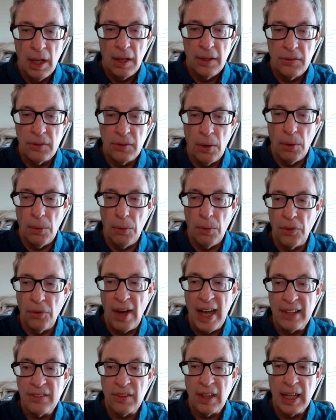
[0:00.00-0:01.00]
So the
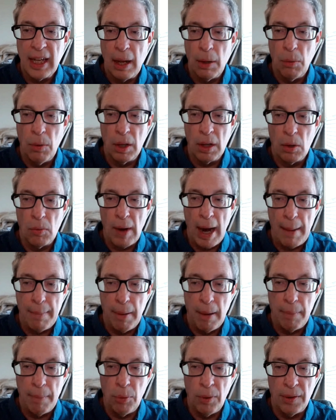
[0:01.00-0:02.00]
last thing I want to wrap
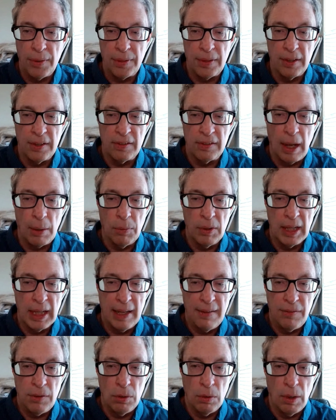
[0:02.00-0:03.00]
up with is I want to
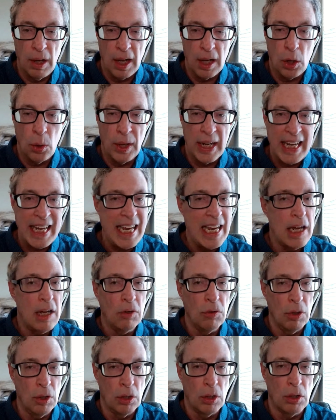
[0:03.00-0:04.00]
give you a quickie
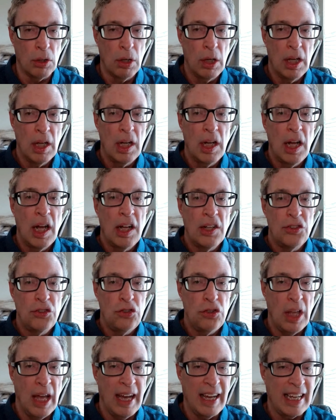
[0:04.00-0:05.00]
little,
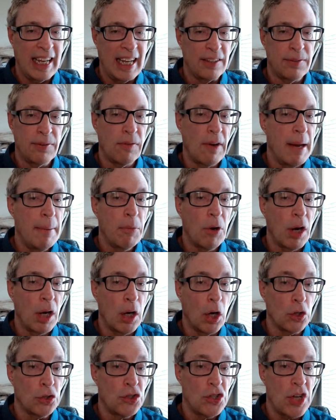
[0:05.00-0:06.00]
I guess,
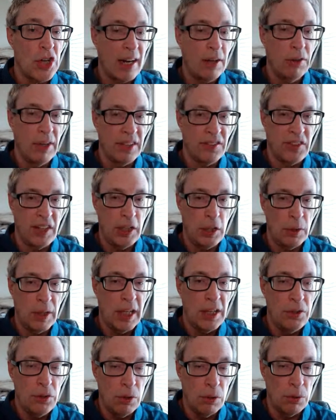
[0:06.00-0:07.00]
framework or checklist that you
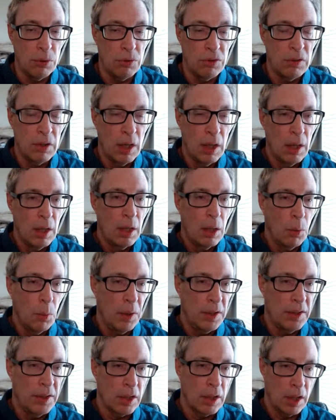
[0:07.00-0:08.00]
can use
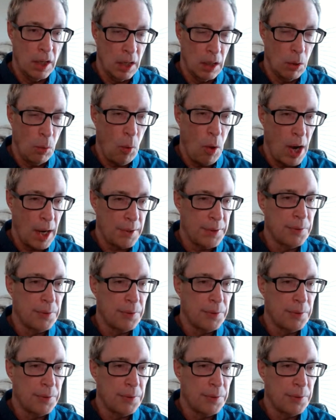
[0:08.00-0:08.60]
when you're going to walk